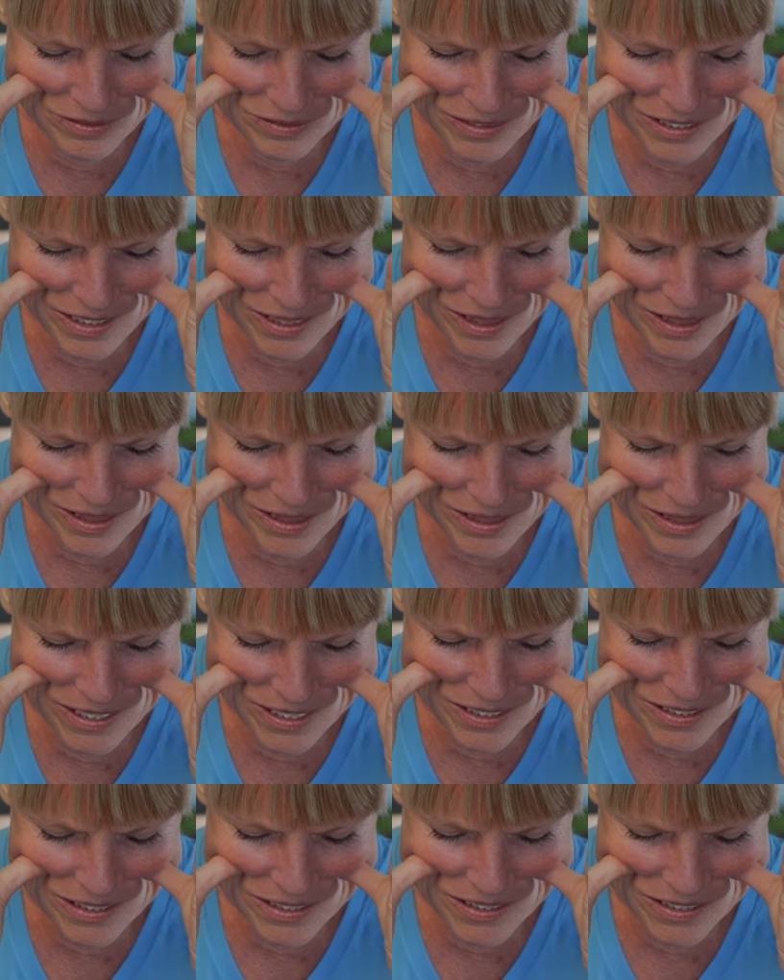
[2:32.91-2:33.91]
That
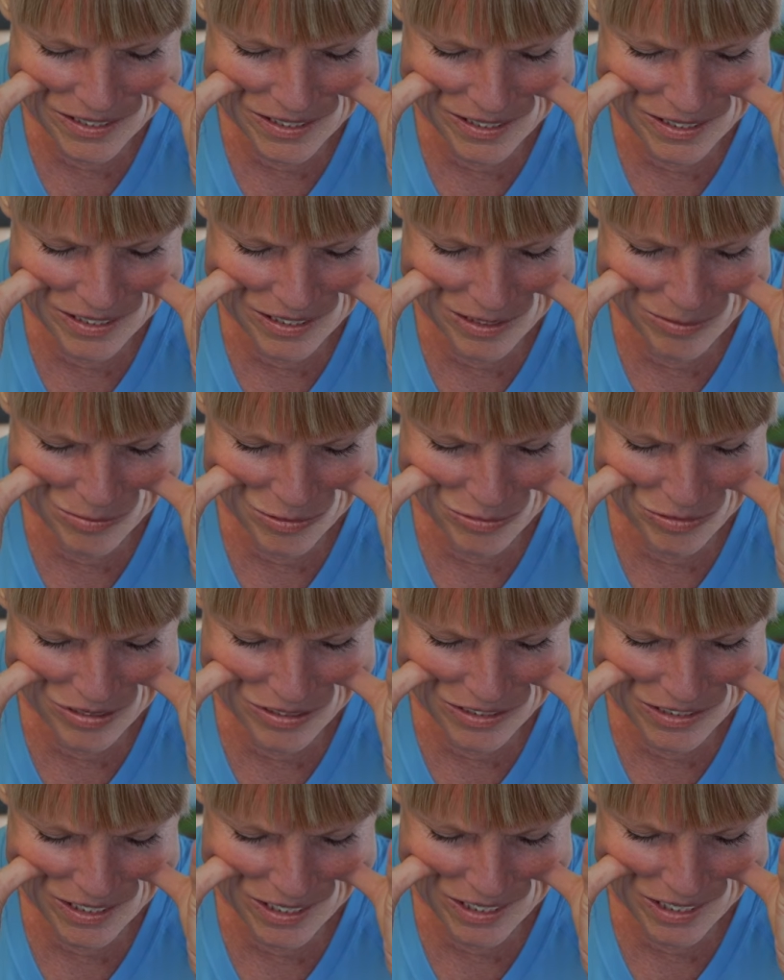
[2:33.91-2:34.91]
thickness that comes
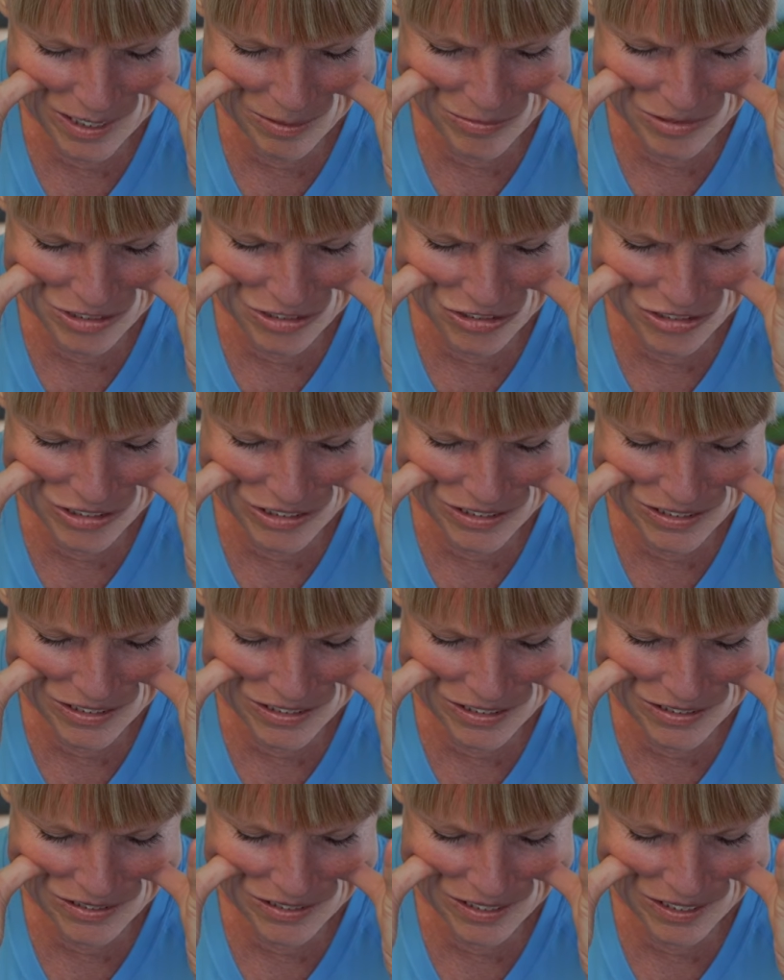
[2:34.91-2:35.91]
with time is just
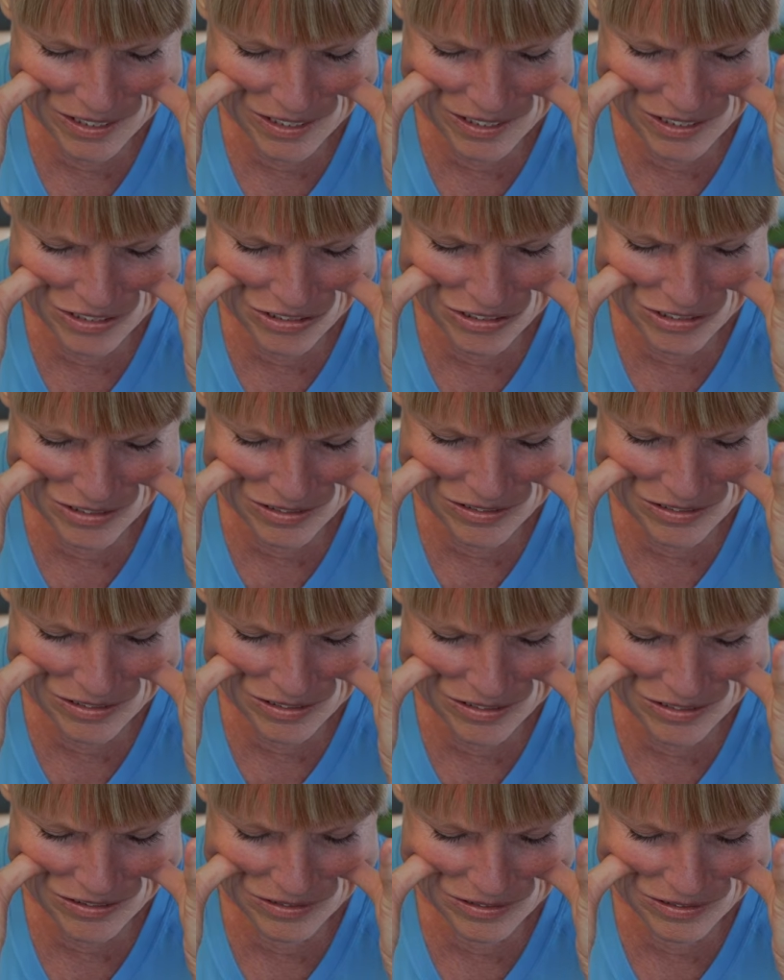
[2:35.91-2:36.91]
these
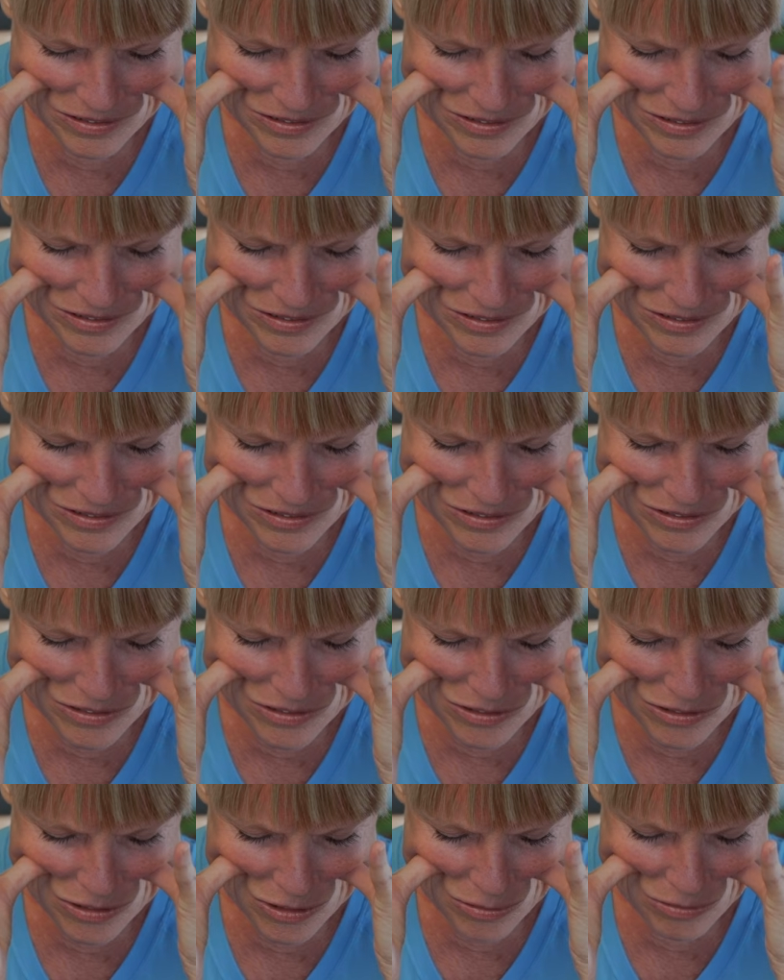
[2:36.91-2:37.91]
adhesions.
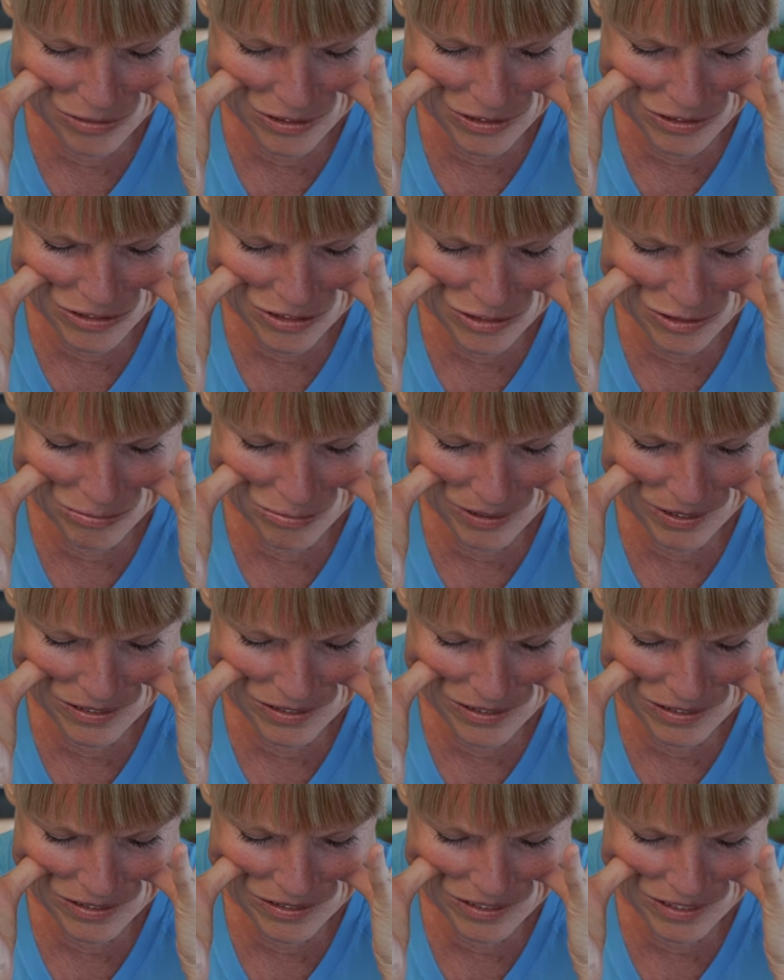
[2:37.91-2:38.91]
So we are
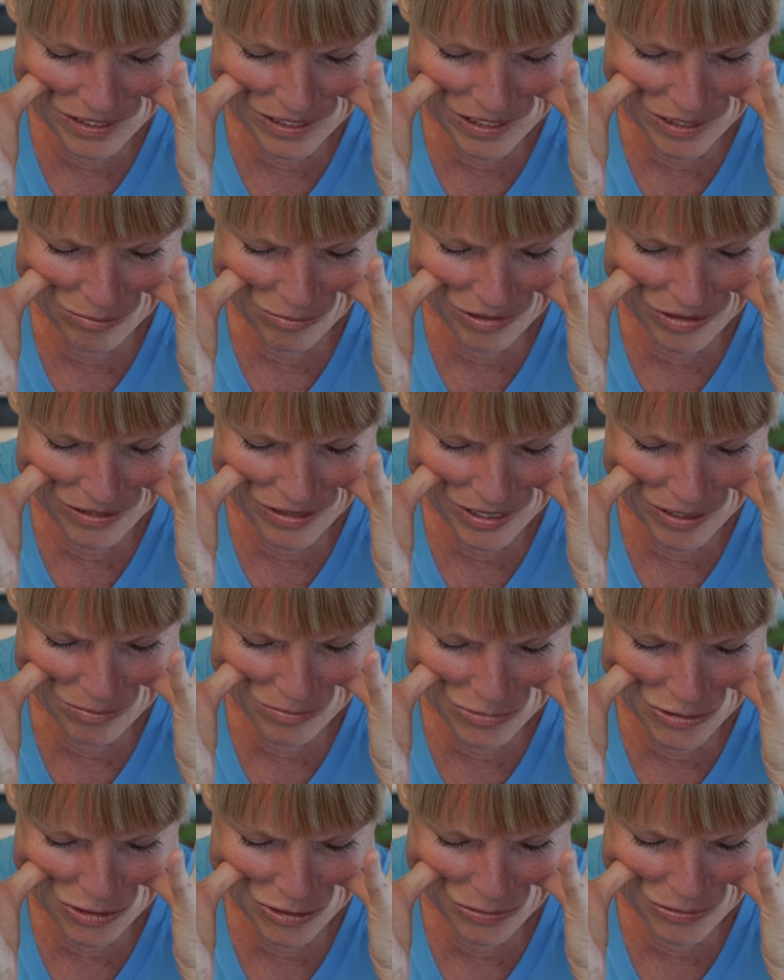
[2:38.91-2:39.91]
spending time with
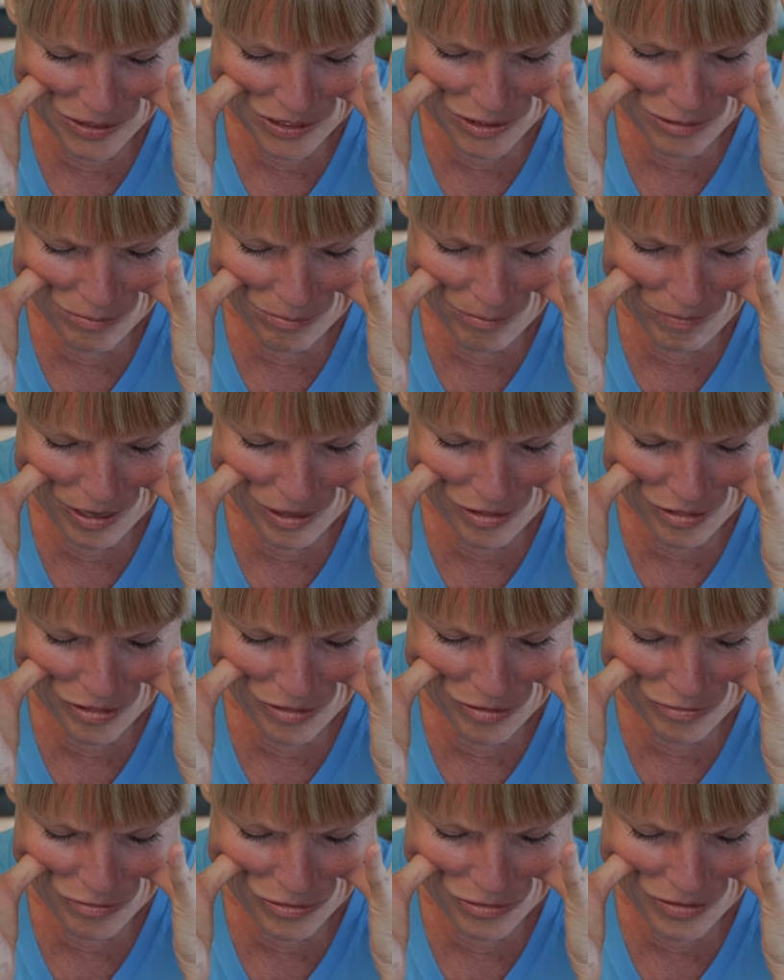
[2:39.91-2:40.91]
them so we can melt
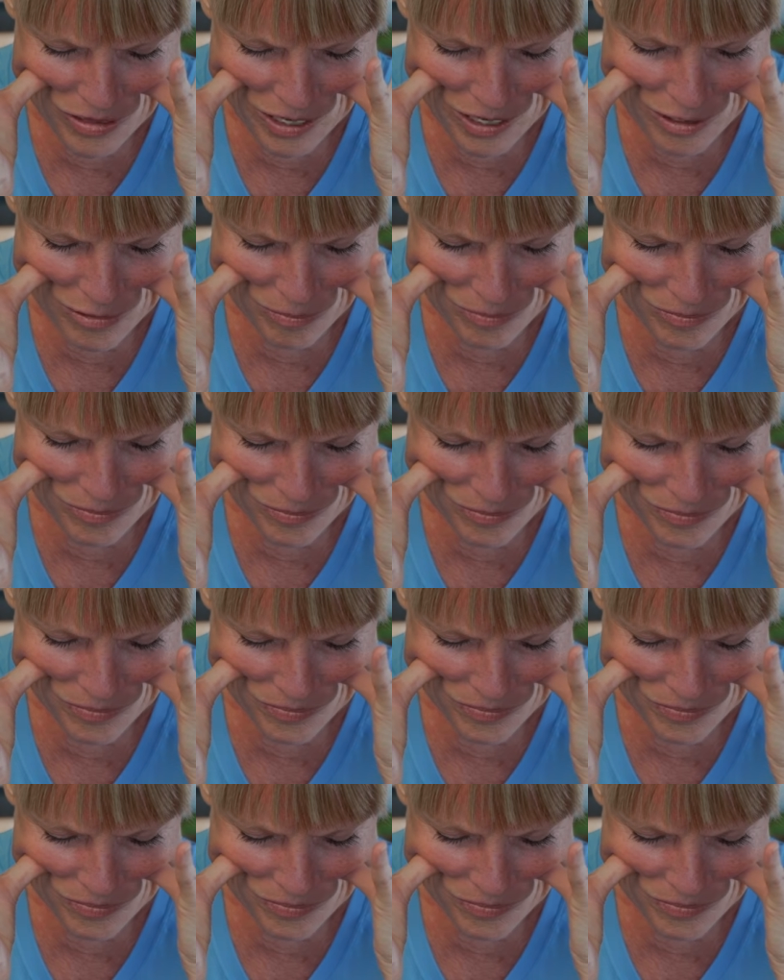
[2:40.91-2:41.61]
through them